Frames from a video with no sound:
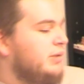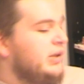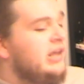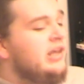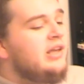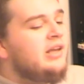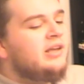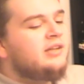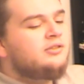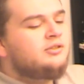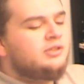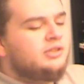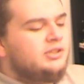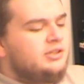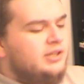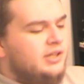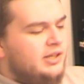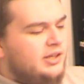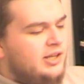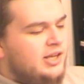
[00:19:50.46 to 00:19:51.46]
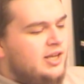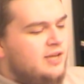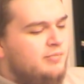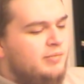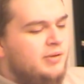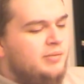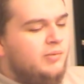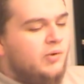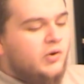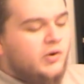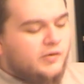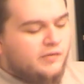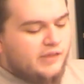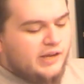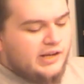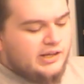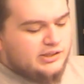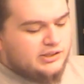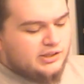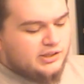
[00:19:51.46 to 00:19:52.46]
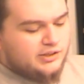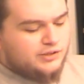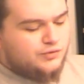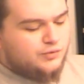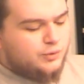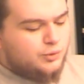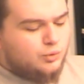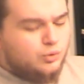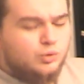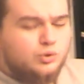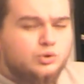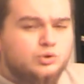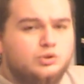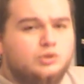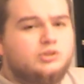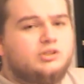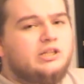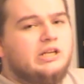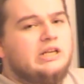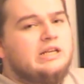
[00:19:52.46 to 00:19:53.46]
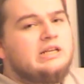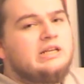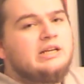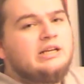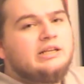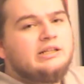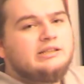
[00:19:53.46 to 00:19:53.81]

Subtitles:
Being interested, keeping motivation is crucial to